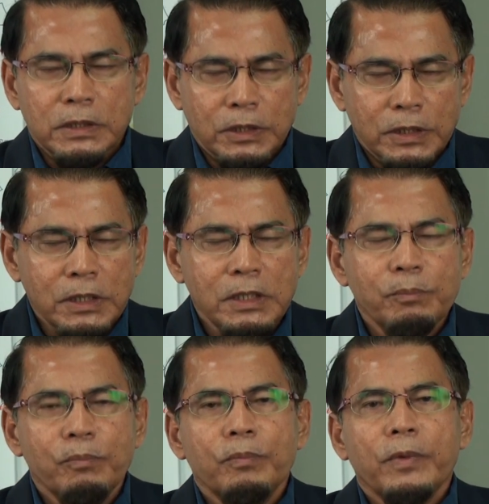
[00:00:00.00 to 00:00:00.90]

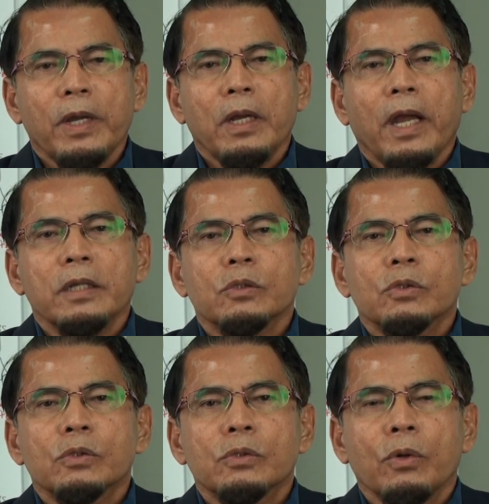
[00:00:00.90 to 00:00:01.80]
deep and
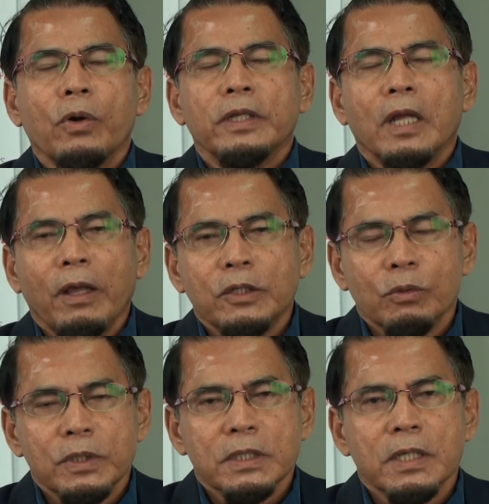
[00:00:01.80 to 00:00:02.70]
so
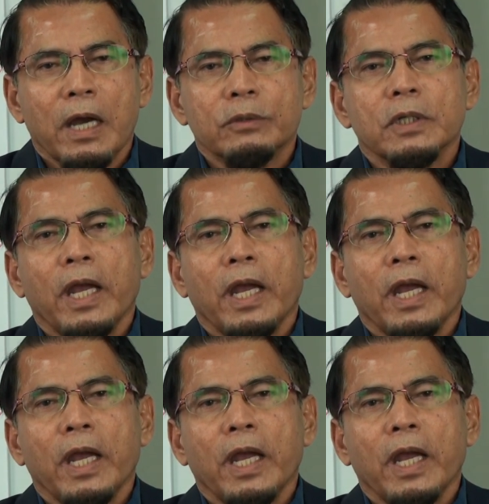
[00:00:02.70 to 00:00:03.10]
intellectually sound